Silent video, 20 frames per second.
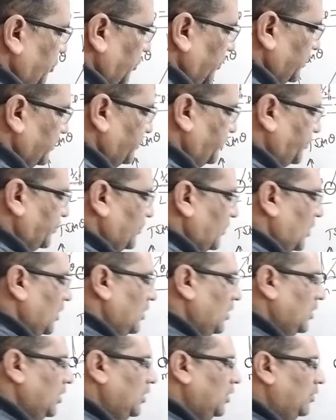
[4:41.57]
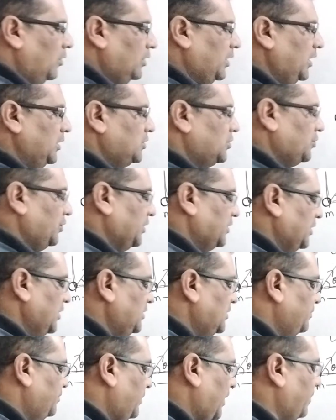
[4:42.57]
2. Okay, so it
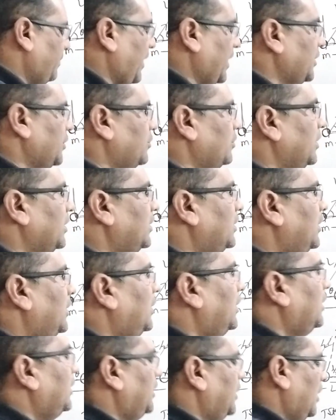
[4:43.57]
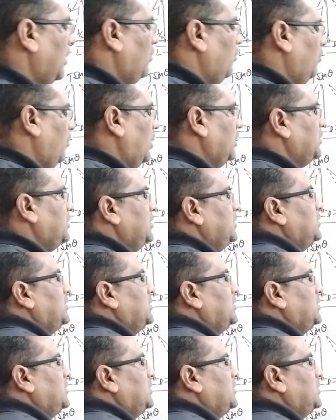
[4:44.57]
is perpendicular. Now what